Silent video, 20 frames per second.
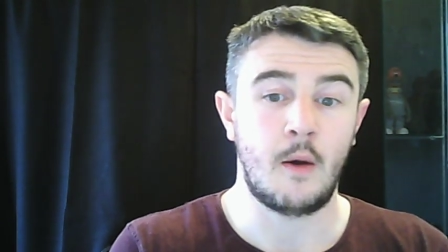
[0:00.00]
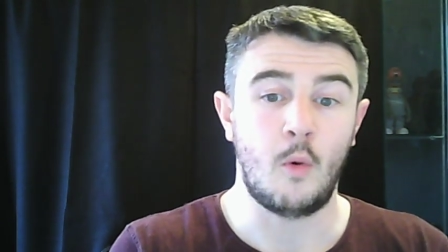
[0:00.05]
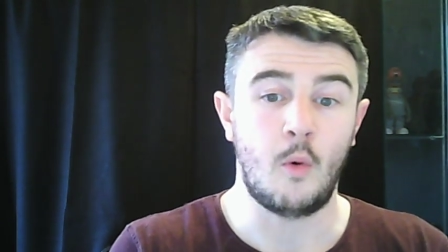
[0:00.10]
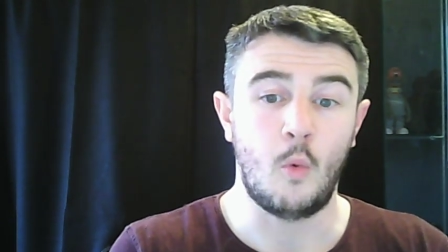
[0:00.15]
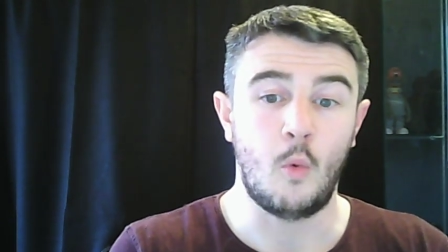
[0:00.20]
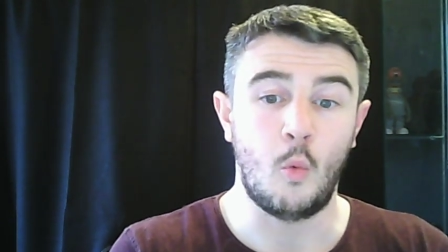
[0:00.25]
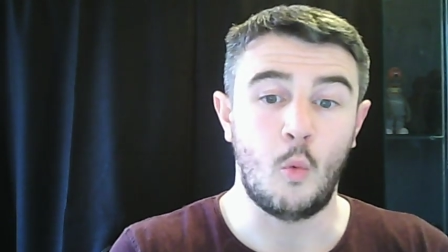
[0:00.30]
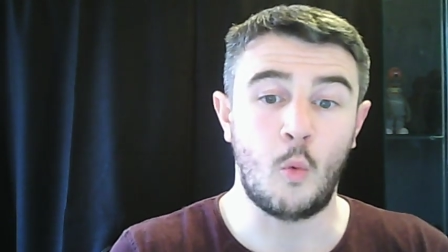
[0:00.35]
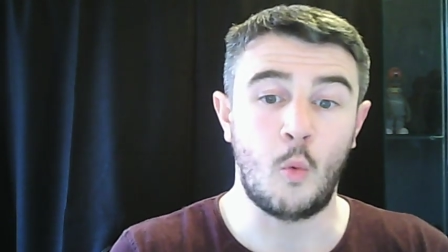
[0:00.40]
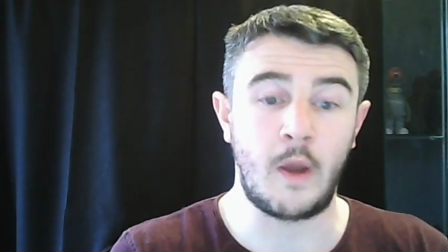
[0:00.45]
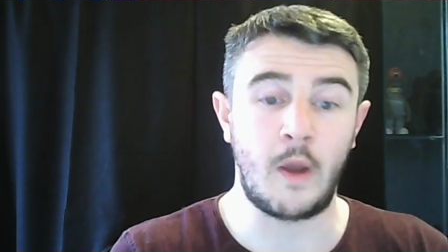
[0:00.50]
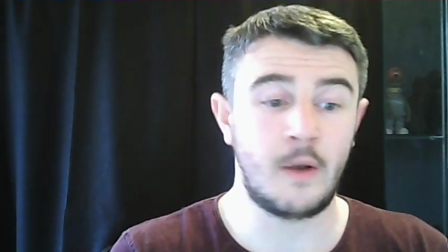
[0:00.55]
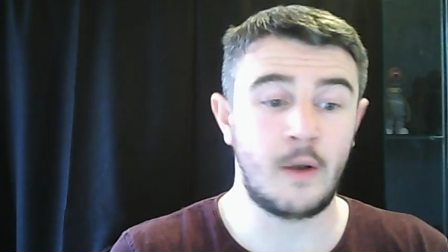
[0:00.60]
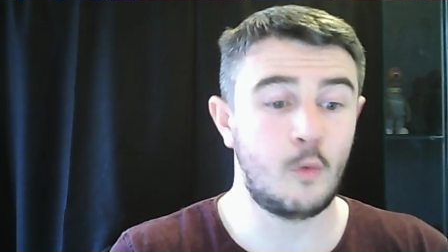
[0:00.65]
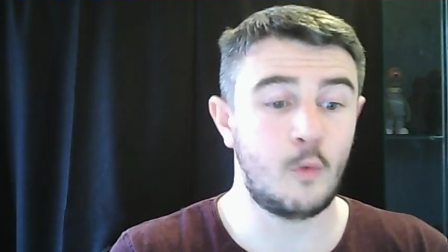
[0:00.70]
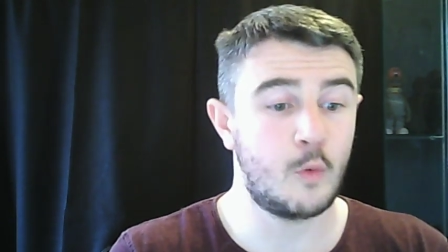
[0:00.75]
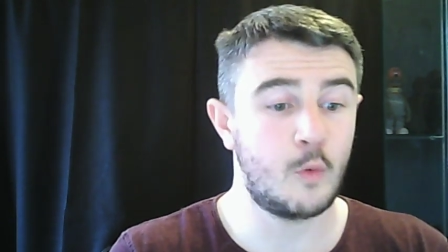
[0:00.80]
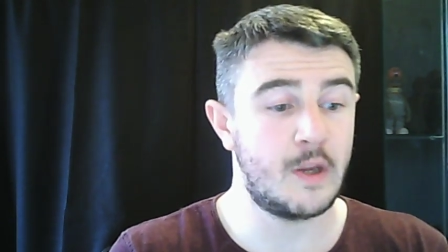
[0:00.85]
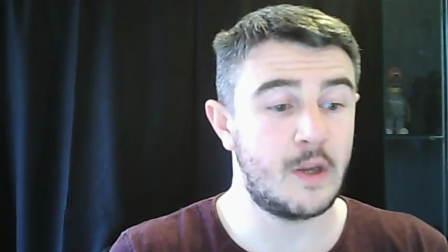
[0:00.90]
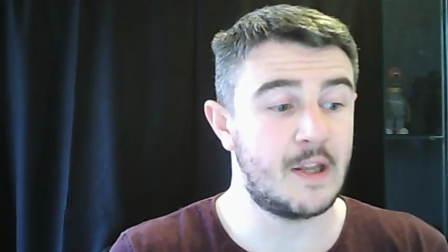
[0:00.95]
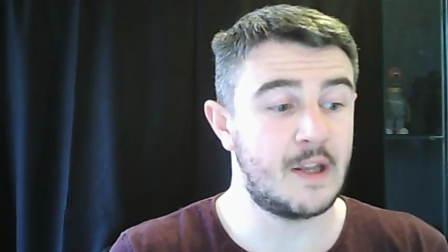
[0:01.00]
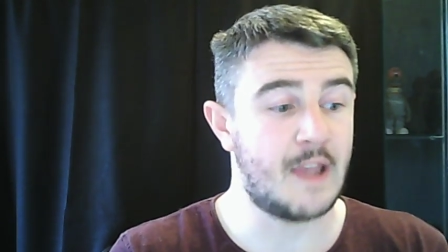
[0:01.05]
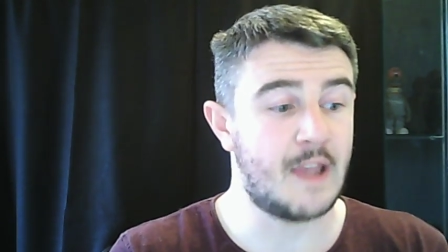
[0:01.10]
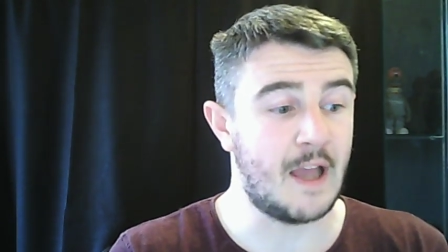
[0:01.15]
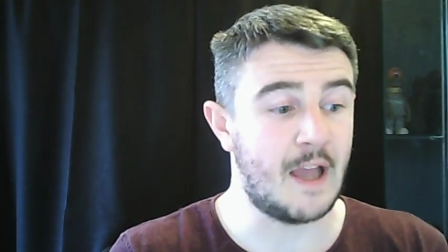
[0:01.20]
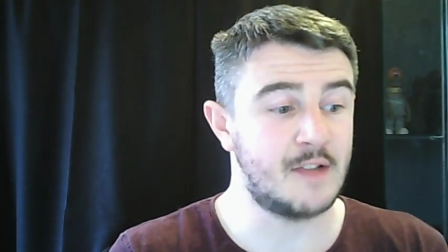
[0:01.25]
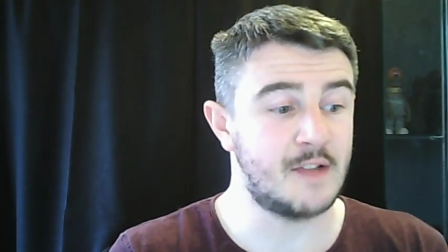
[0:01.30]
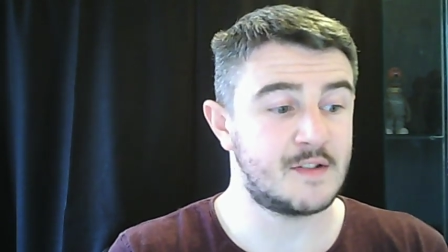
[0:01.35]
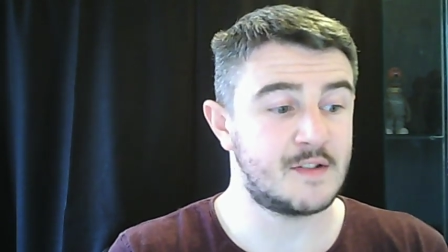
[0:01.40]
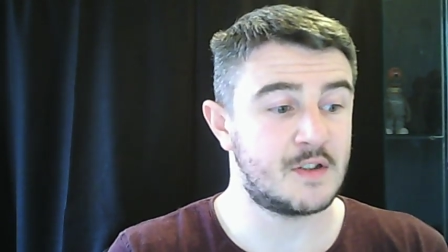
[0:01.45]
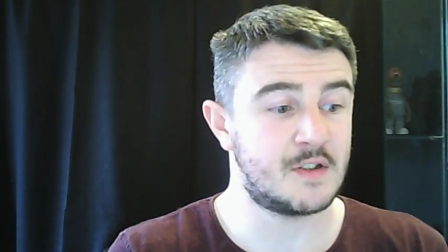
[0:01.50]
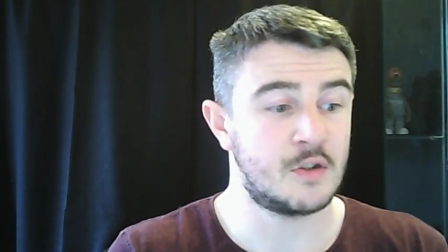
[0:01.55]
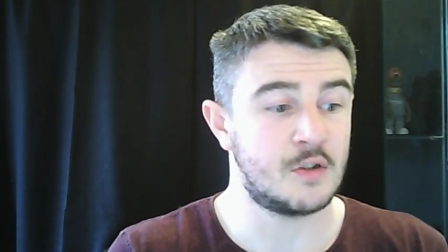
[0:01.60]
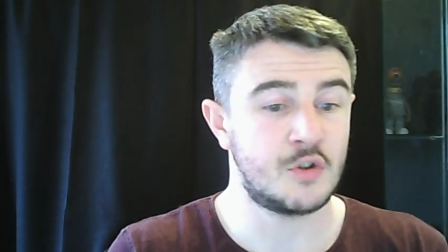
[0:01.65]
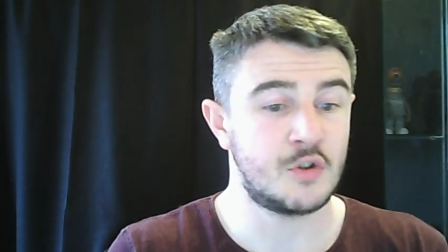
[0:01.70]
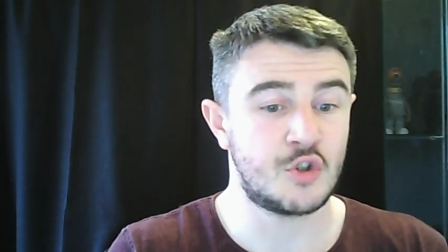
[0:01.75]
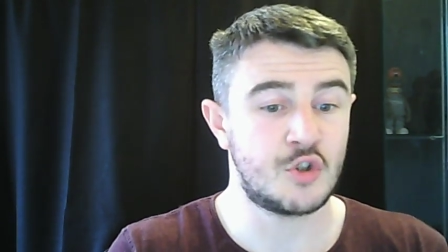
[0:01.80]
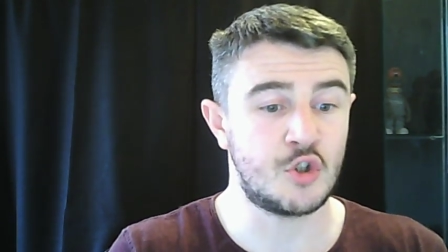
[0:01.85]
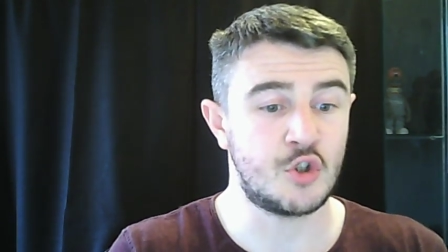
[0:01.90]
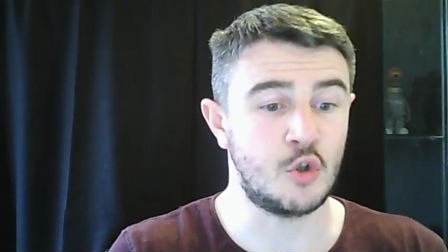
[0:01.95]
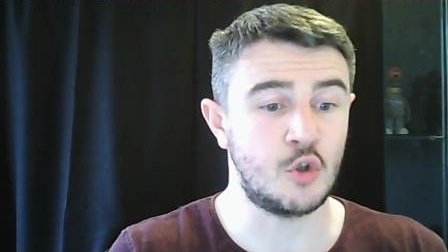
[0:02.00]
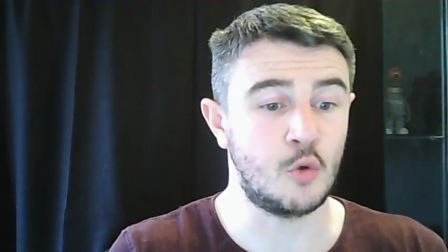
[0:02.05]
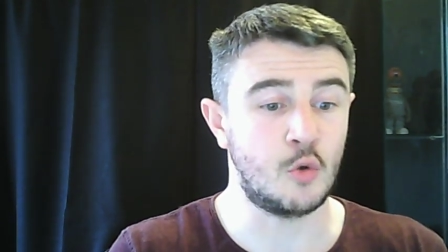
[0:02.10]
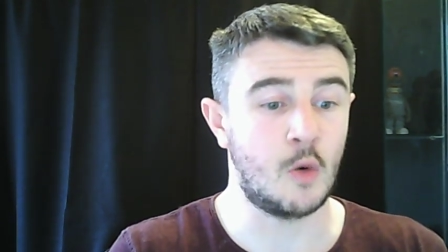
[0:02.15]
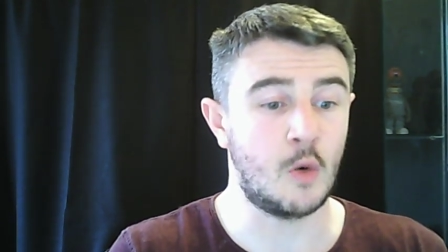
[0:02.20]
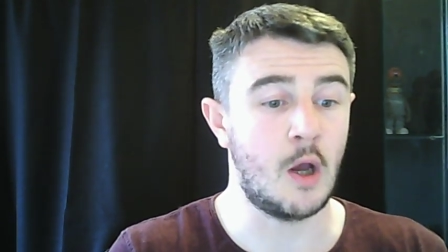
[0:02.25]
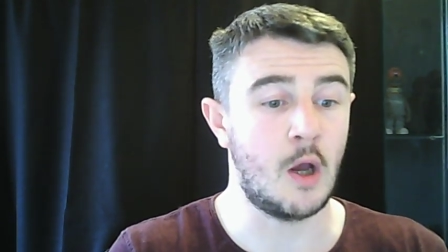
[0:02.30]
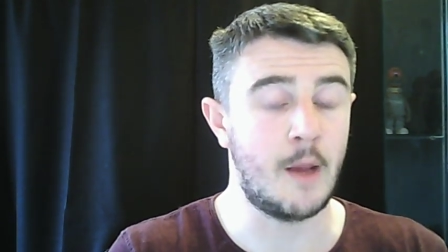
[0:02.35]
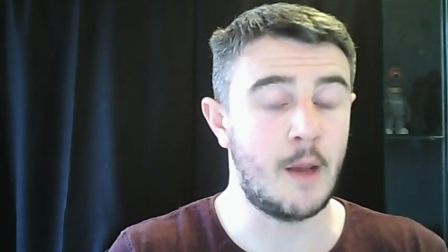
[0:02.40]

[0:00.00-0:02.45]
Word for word: when we get to